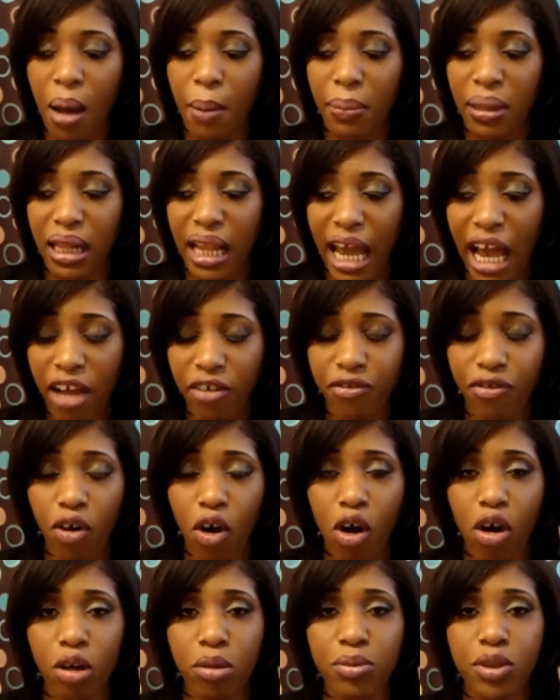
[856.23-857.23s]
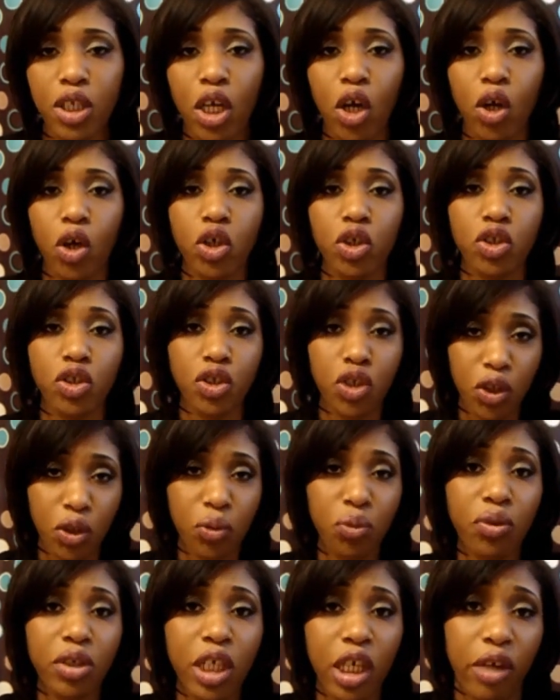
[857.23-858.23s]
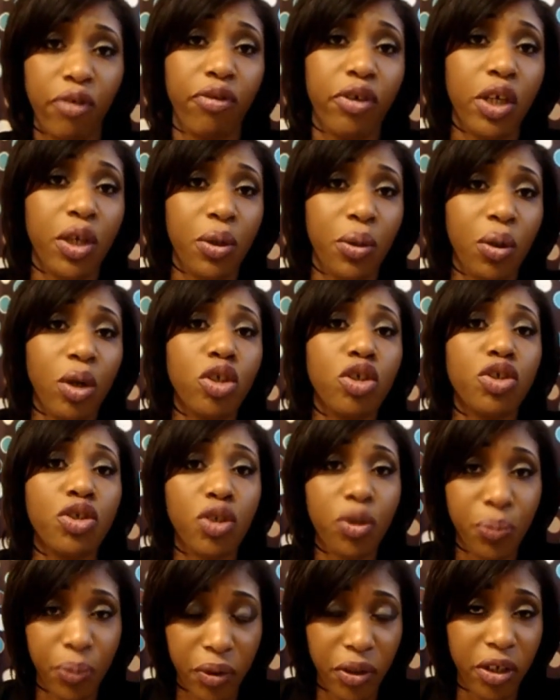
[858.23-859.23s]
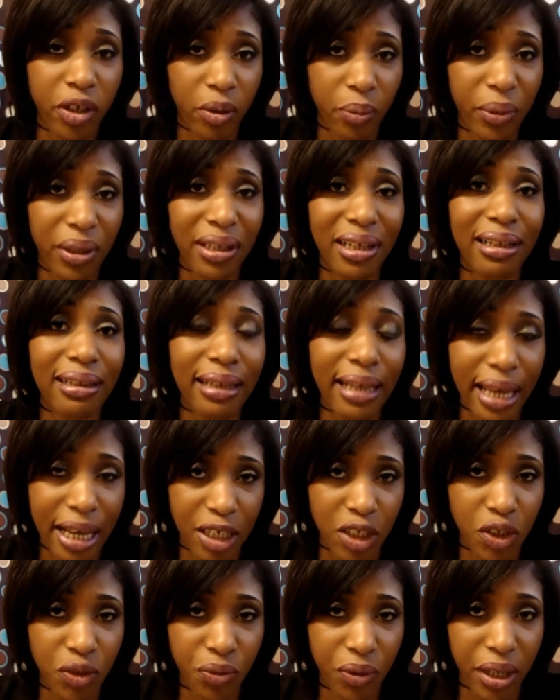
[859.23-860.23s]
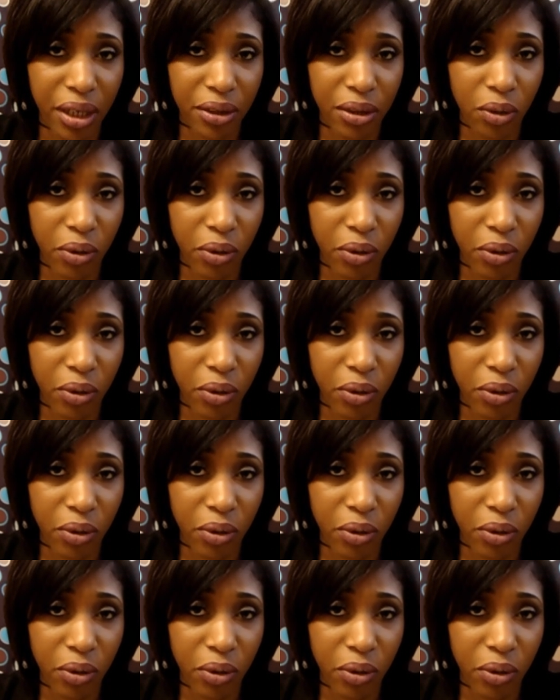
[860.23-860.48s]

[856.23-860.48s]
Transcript: Platforms do give you superhuman leg strength,